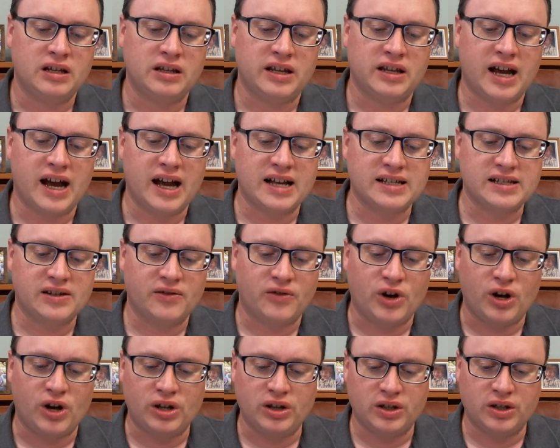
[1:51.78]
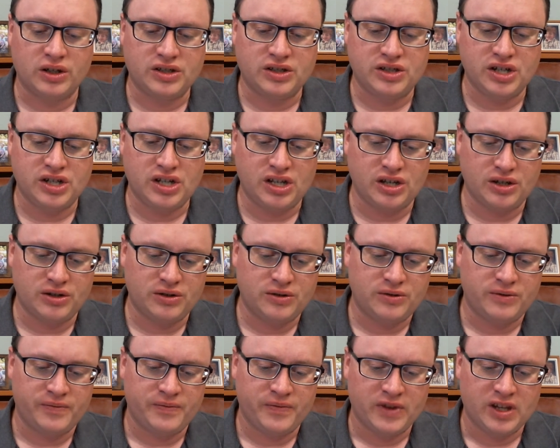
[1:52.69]
The eyes of all look to
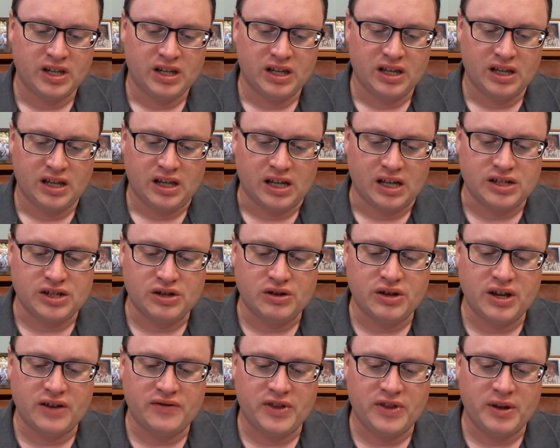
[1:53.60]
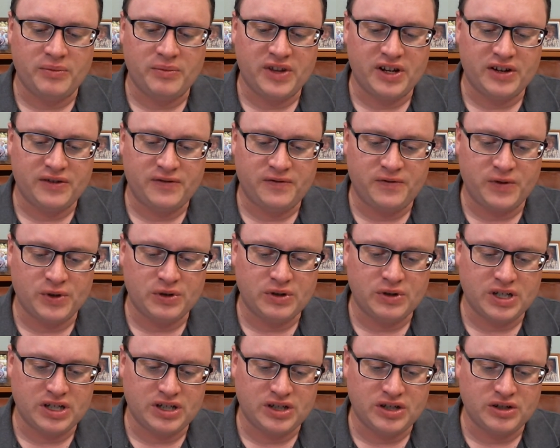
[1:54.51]
you, and you give them their
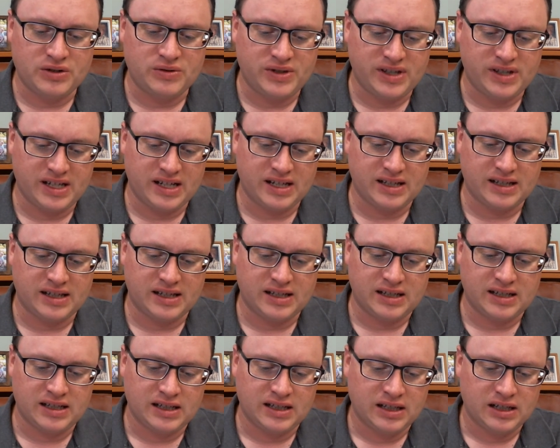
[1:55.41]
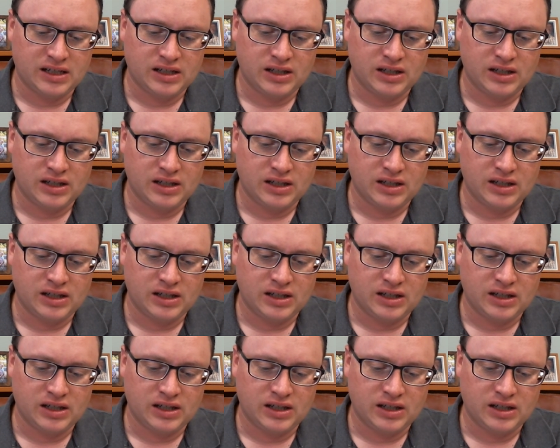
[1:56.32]
food in due season.